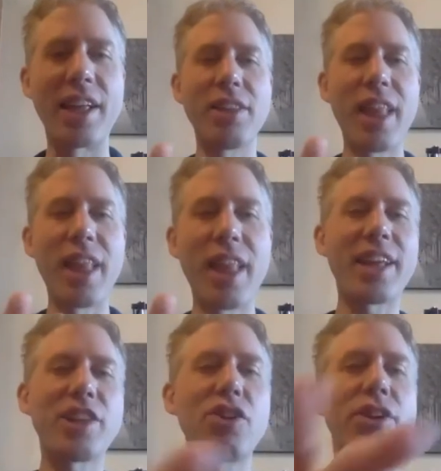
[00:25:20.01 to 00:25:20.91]
So
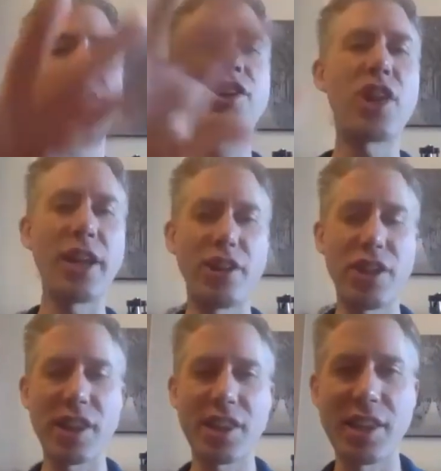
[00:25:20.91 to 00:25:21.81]
let's actually
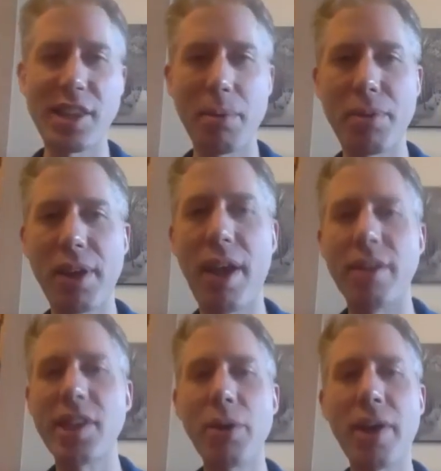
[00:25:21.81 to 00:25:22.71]
change this to something
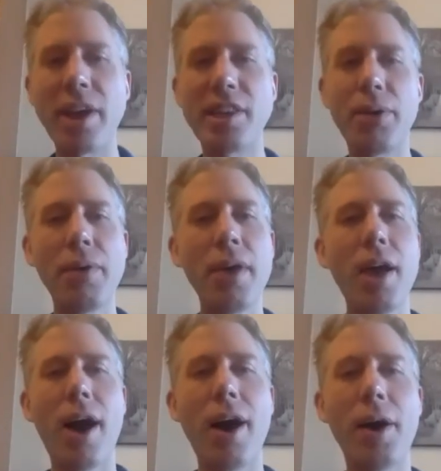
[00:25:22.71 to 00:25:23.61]
else. Okay, so
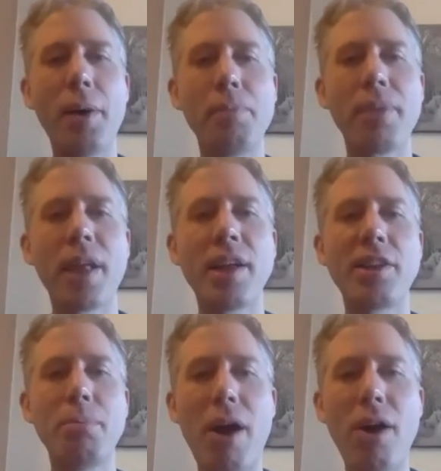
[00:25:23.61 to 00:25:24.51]

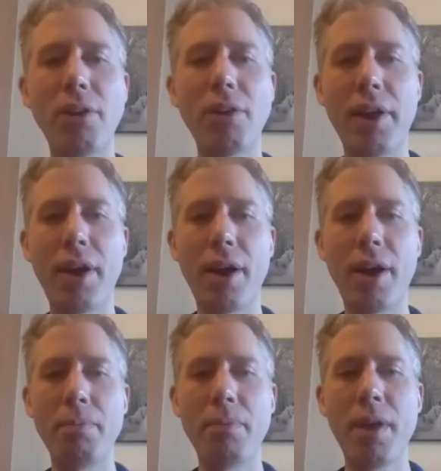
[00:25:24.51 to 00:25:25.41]
Marilyn,
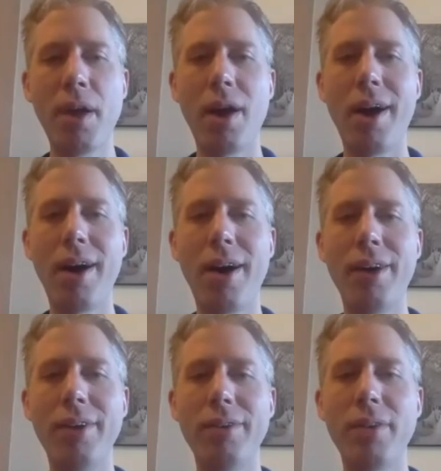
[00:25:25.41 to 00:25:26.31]

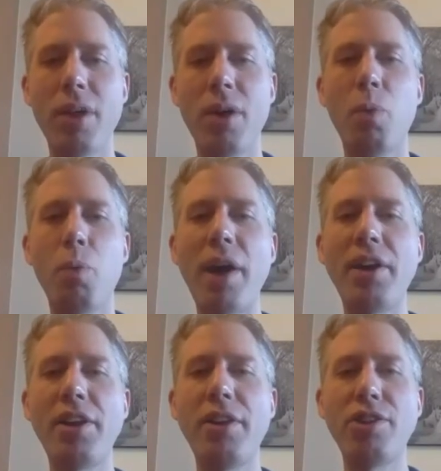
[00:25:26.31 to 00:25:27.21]
why
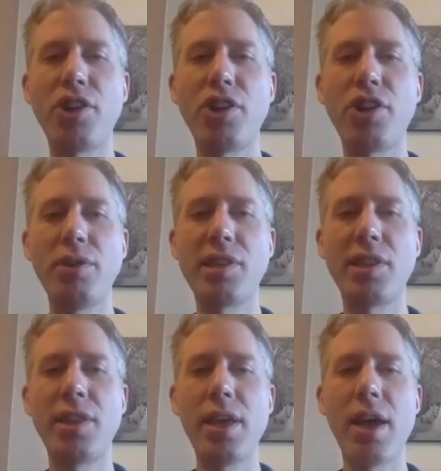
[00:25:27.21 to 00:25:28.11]
did you
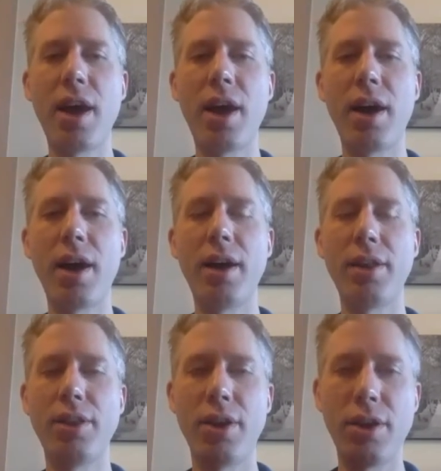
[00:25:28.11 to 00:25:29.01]
choose
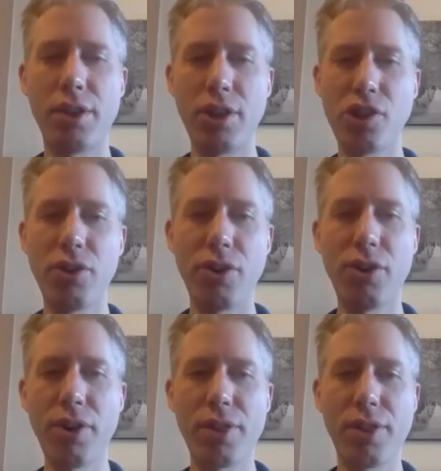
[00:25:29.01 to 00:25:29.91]
the
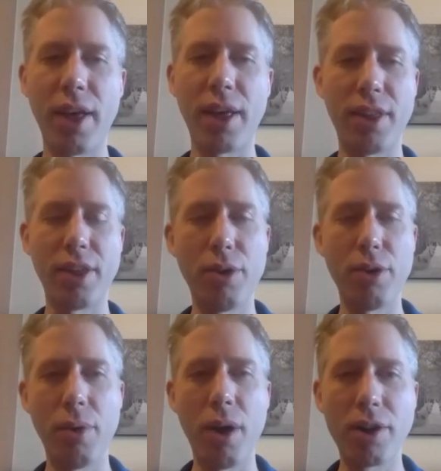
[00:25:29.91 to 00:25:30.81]
short hoodie
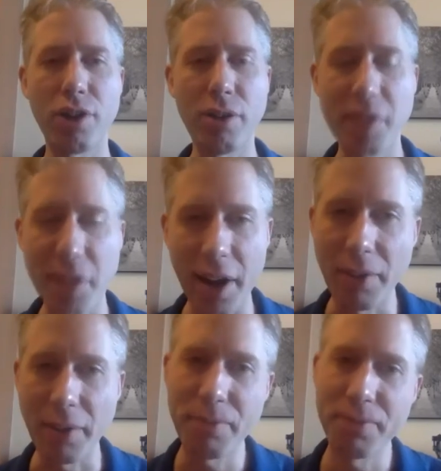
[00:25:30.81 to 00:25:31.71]
thing that you
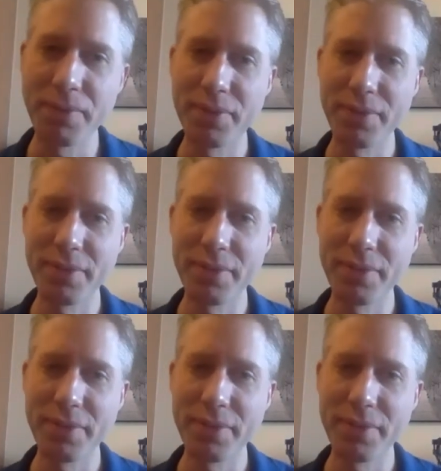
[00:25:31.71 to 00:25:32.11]
chose today?